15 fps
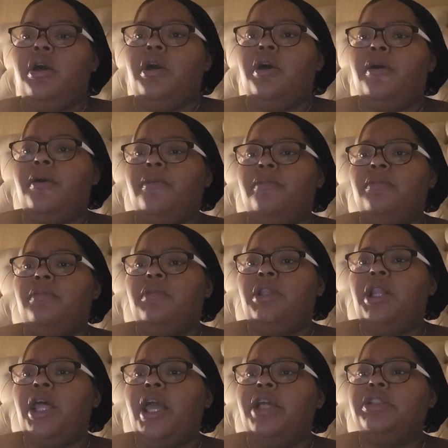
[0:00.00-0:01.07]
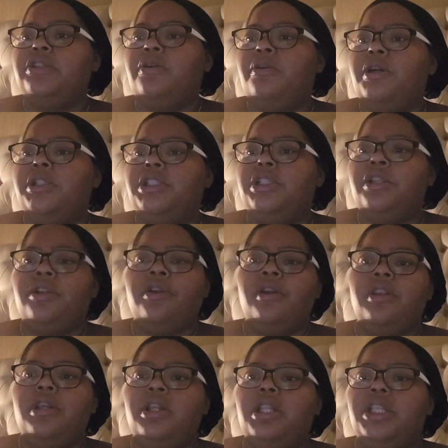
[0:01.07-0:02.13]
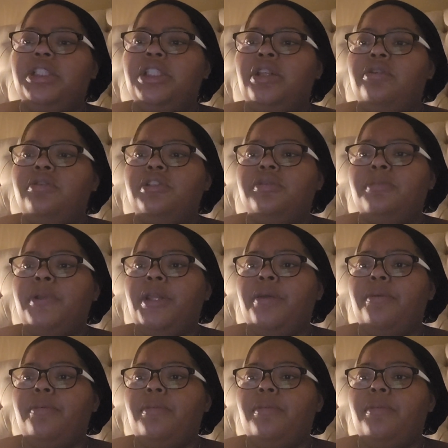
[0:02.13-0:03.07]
The last question: during the disillusionment